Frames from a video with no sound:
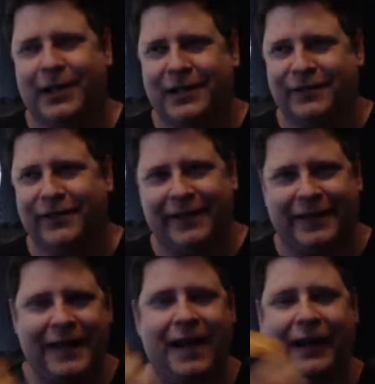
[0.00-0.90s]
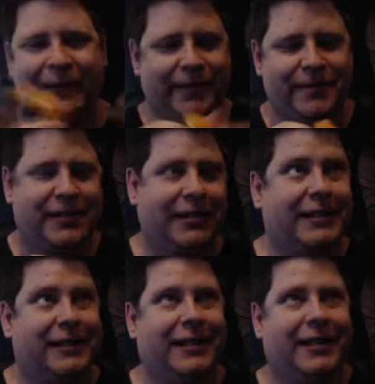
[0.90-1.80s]
for 9 of them. So that's
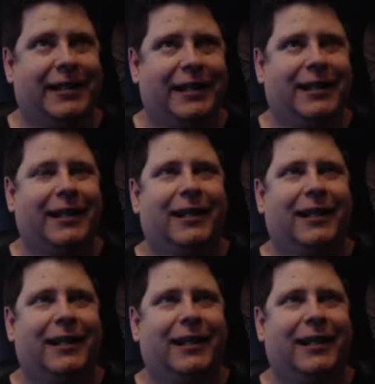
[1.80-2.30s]
like a